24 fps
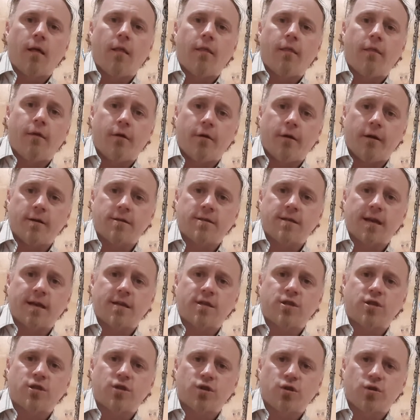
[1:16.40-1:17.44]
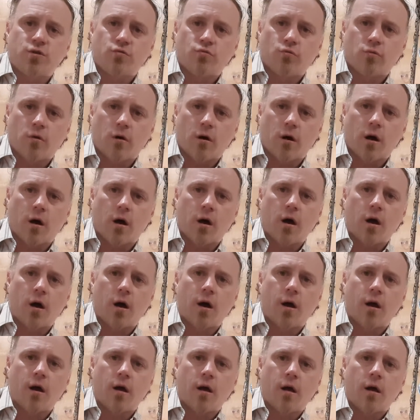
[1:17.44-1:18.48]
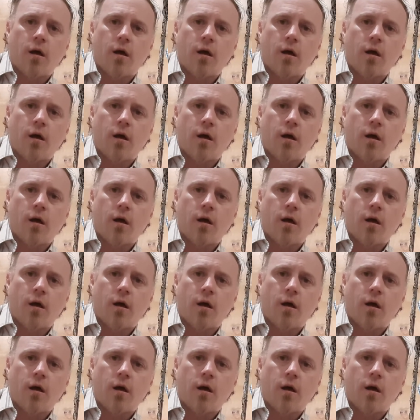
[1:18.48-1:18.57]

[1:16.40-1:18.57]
There is a strong